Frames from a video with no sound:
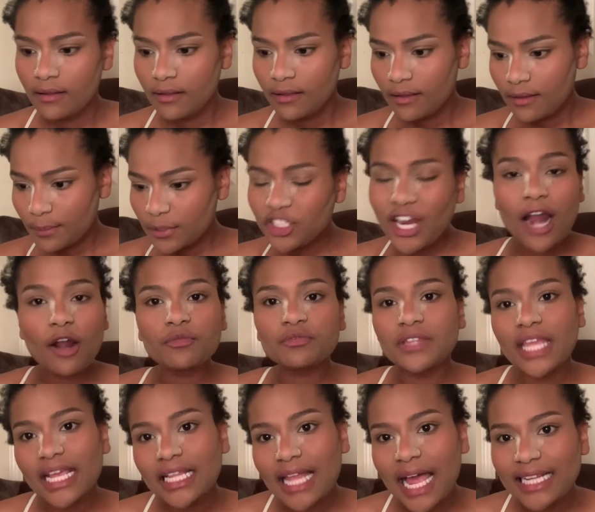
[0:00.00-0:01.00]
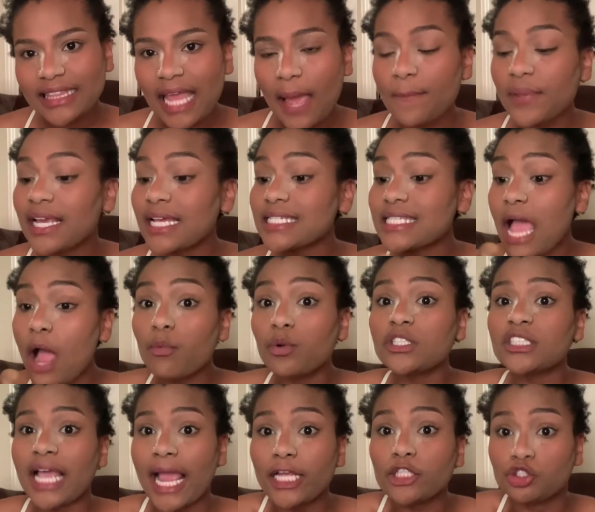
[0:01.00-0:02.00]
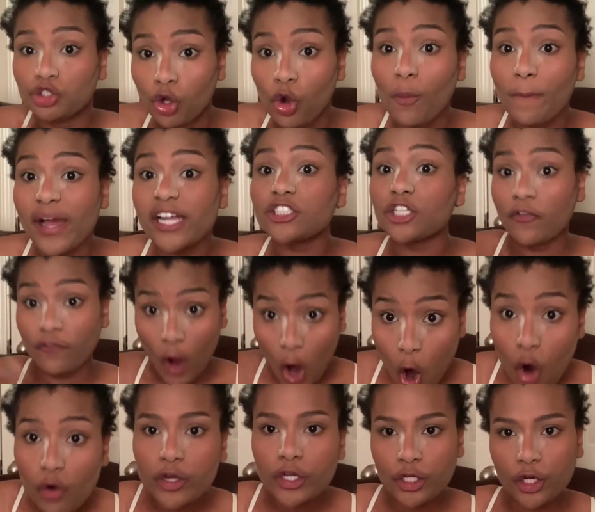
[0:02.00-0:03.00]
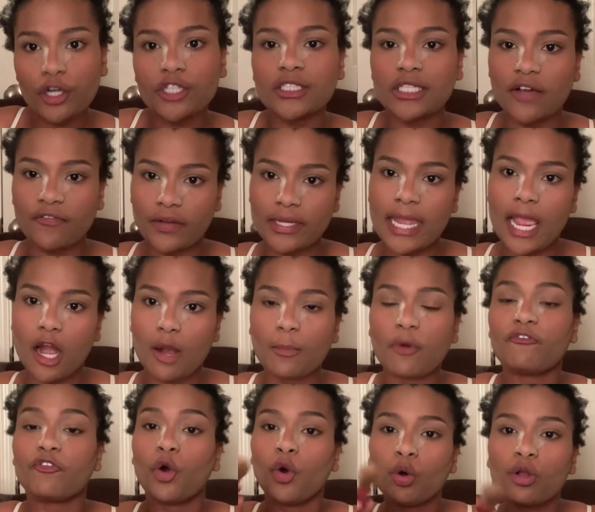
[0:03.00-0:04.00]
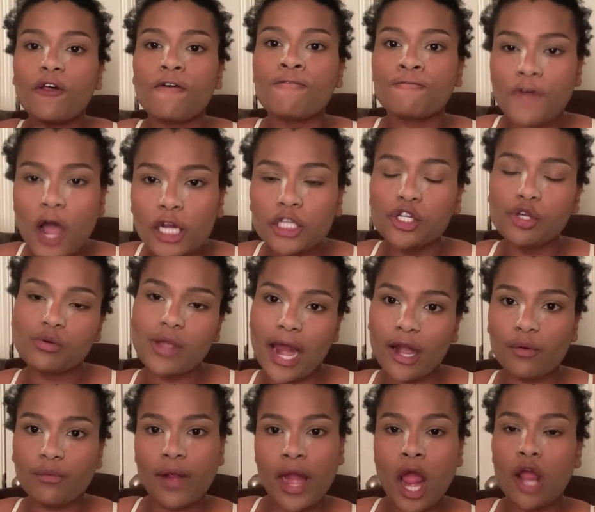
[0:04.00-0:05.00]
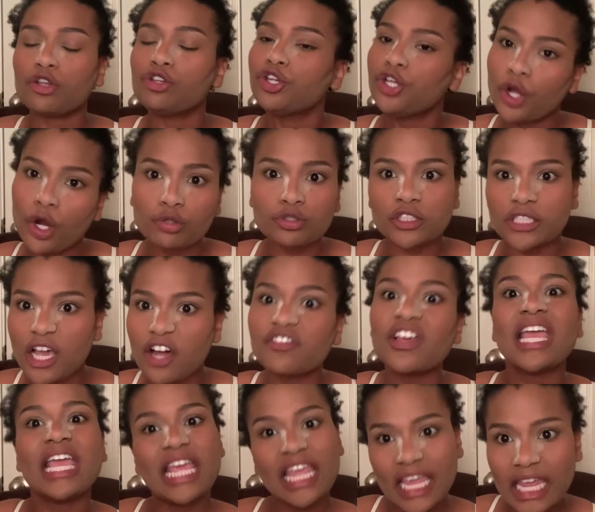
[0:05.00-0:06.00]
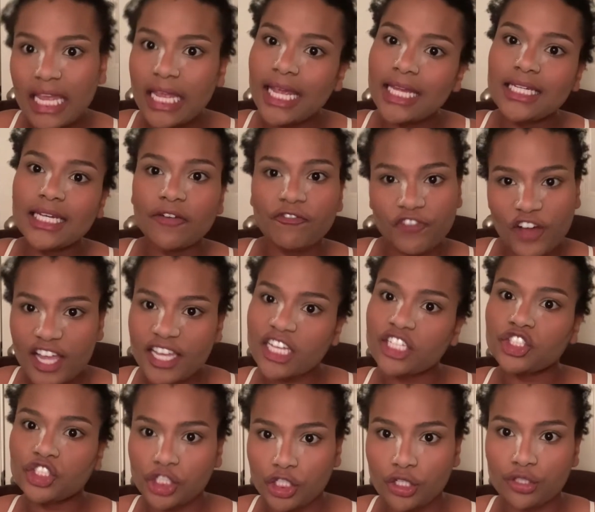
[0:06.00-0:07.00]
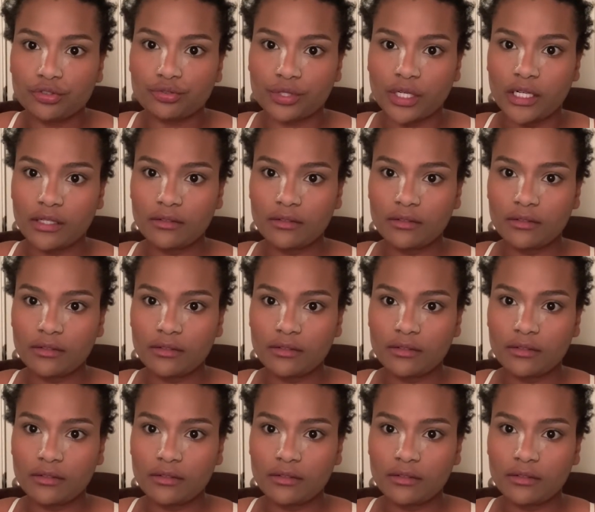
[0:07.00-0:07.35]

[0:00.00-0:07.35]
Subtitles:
But y'all don't think like that, because that would take too much of holding yourself accountable for who the fuck you got around yourself and your fucking children.